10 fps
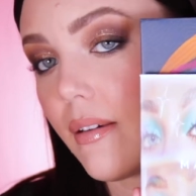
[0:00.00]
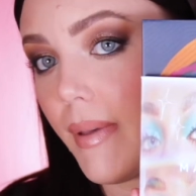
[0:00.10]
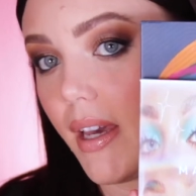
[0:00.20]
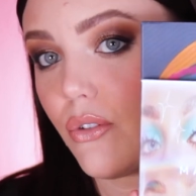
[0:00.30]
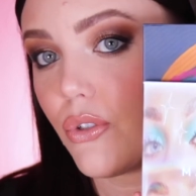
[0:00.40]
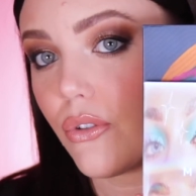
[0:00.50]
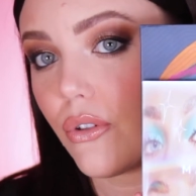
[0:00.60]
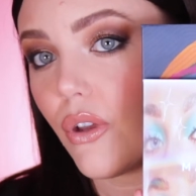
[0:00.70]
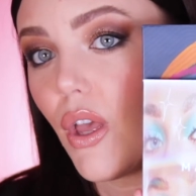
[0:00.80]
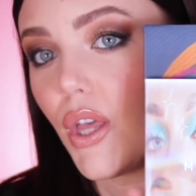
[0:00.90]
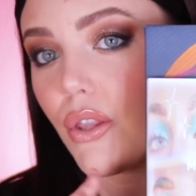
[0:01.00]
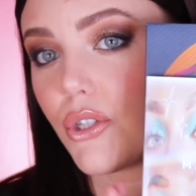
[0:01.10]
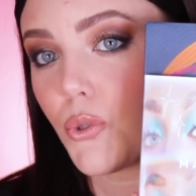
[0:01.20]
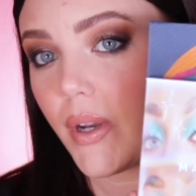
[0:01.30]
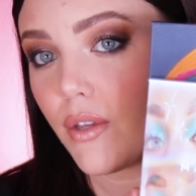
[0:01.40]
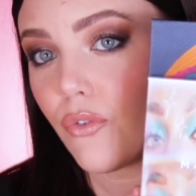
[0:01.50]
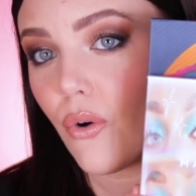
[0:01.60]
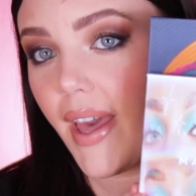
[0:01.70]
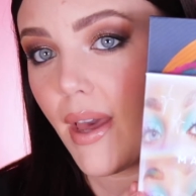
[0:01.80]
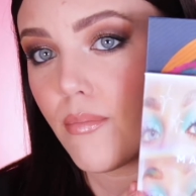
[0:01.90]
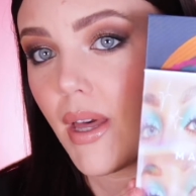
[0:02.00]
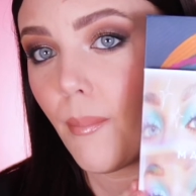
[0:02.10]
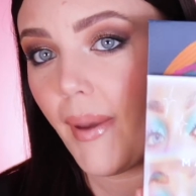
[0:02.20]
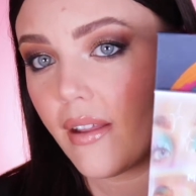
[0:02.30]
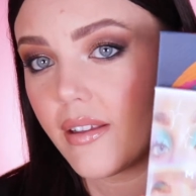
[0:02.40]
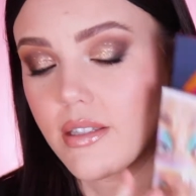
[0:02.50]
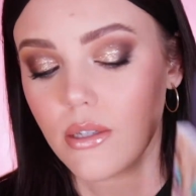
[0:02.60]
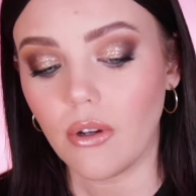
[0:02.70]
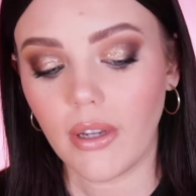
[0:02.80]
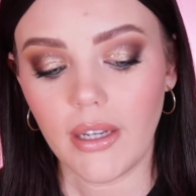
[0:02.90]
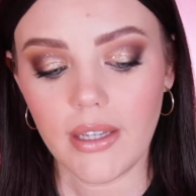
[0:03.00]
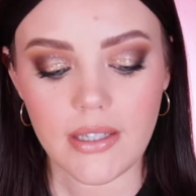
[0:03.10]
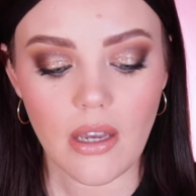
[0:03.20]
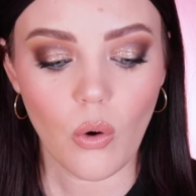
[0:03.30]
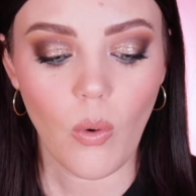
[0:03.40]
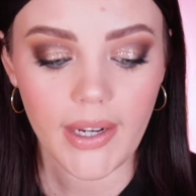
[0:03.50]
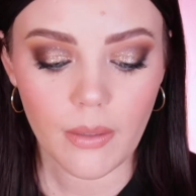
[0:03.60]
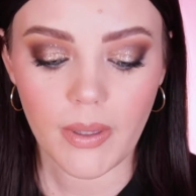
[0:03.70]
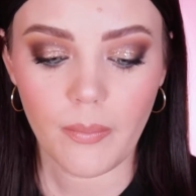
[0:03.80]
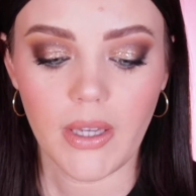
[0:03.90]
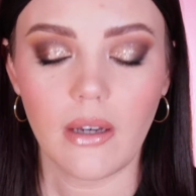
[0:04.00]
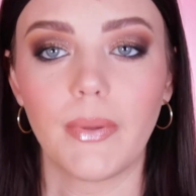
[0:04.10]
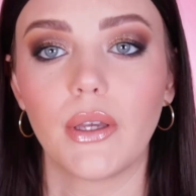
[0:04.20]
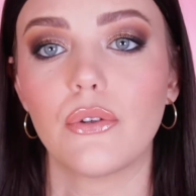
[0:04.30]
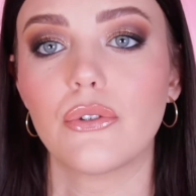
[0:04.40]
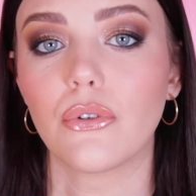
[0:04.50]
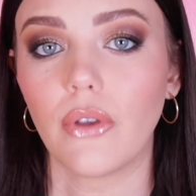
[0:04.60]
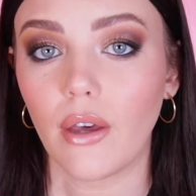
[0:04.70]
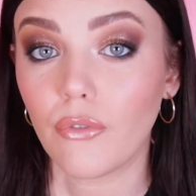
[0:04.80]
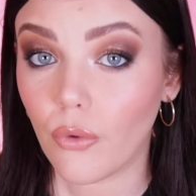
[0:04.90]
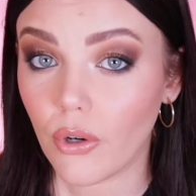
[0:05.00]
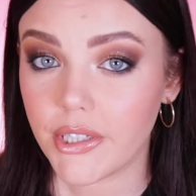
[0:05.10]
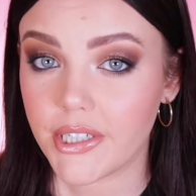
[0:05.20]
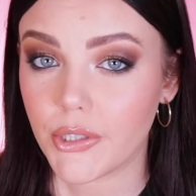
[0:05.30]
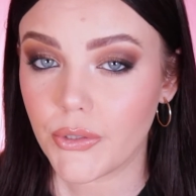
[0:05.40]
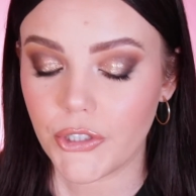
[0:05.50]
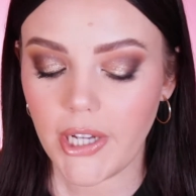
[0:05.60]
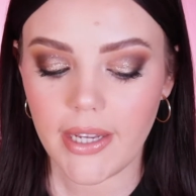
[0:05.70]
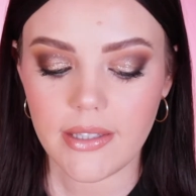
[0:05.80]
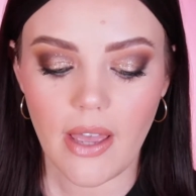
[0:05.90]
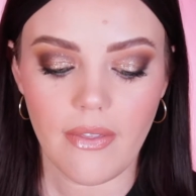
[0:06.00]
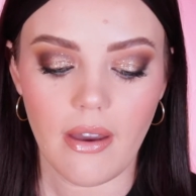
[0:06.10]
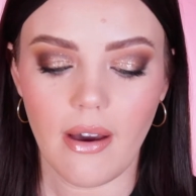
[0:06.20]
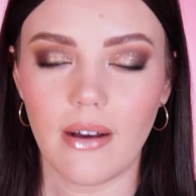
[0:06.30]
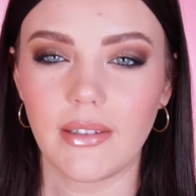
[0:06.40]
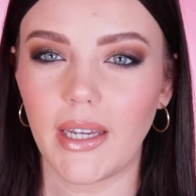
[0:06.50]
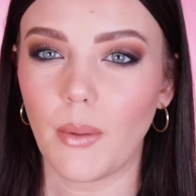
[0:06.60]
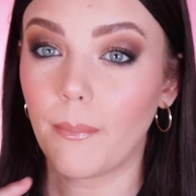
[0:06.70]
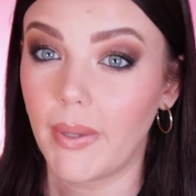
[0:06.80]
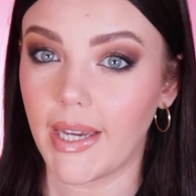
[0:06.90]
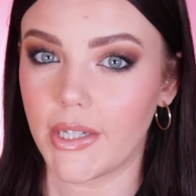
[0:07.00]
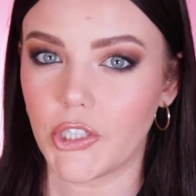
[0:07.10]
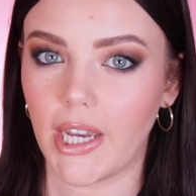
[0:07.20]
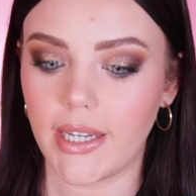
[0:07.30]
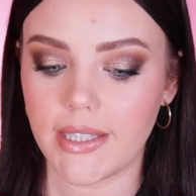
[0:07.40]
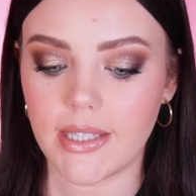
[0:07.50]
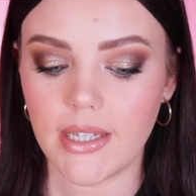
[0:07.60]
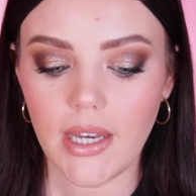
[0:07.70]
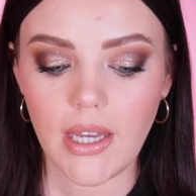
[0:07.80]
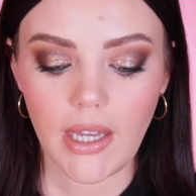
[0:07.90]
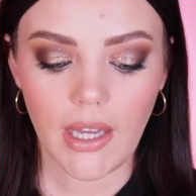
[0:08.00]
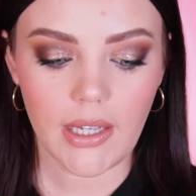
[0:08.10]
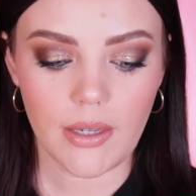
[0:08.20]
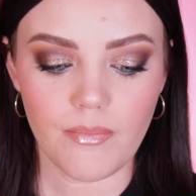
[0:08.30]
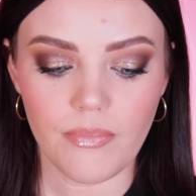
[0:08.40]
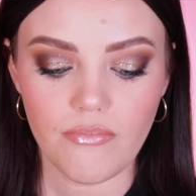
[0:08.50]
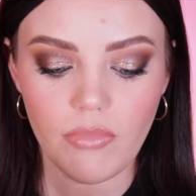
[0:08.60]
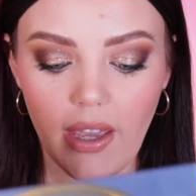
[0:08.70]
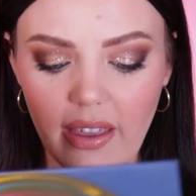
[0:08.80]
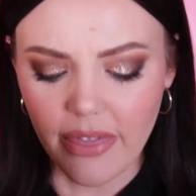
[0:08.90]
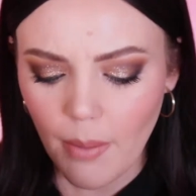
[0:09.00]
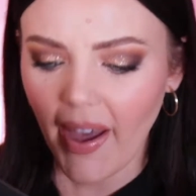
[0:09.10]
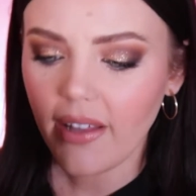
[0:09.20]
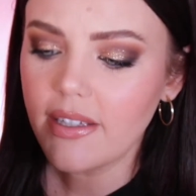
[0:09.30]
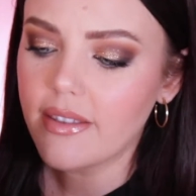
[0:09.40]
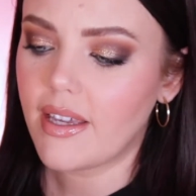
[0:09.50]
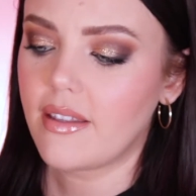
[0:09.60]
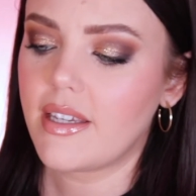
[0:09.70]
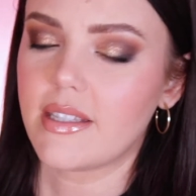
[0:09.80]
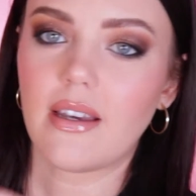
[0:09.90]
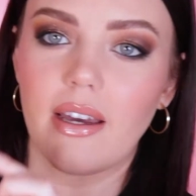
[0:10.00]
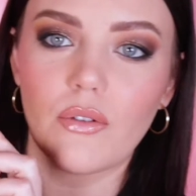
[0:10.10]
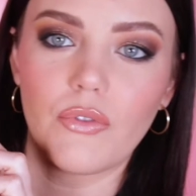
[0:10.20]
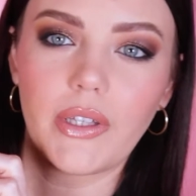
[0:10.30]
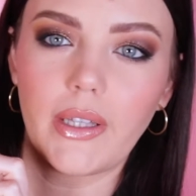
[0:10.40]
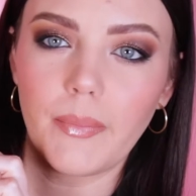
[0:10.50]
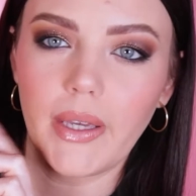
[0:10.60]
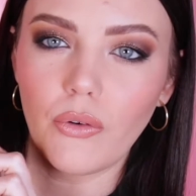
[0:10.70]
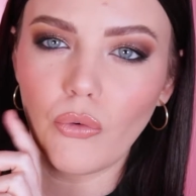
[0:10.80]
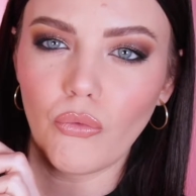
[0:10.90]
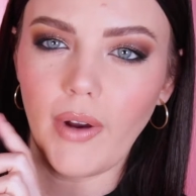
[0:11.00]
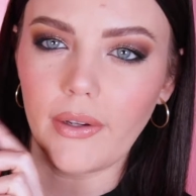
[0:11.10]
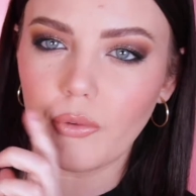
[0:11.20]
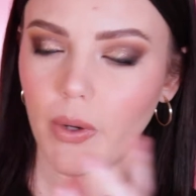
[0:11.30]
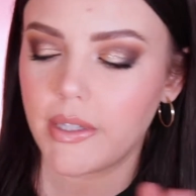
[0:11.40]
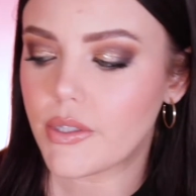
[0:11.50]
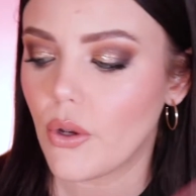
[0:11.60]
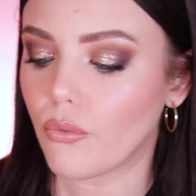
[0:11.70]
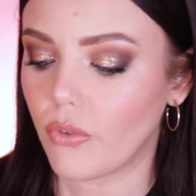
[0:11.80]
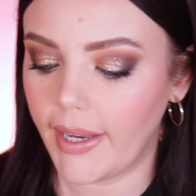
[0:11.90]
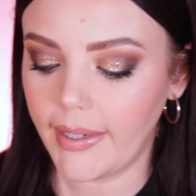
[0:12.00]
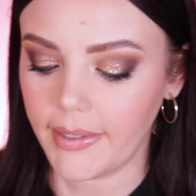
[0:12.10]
compared to the 24M palette. So it is quite a bit bigger, but you do get four additional shades, and they are like bigger shades. In the palette, they're these kind of really big round ones right